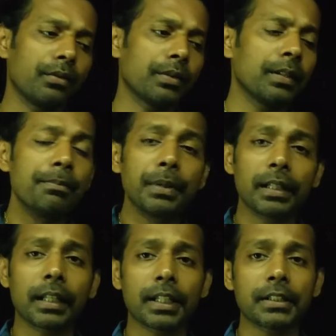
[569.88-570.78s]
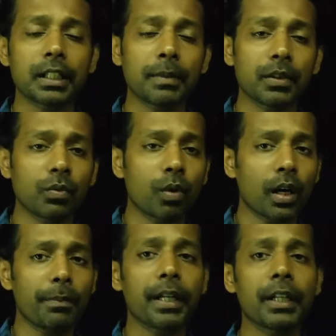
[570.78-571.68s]
simple regression, that means
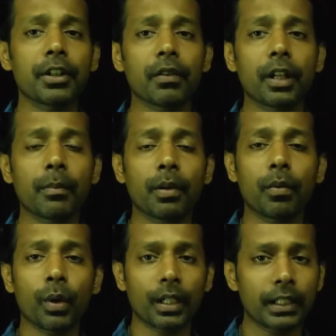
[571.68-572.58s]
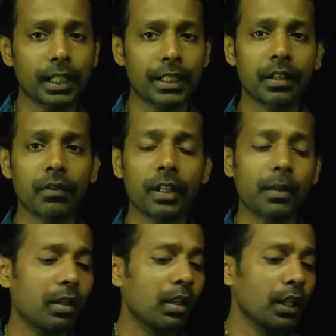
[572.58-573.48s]
one predictor variable, one criterion
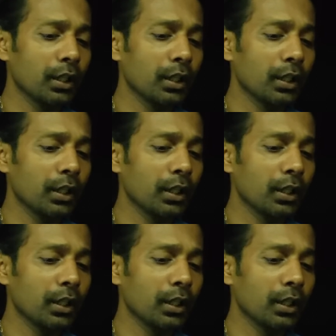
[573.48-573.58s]
variable,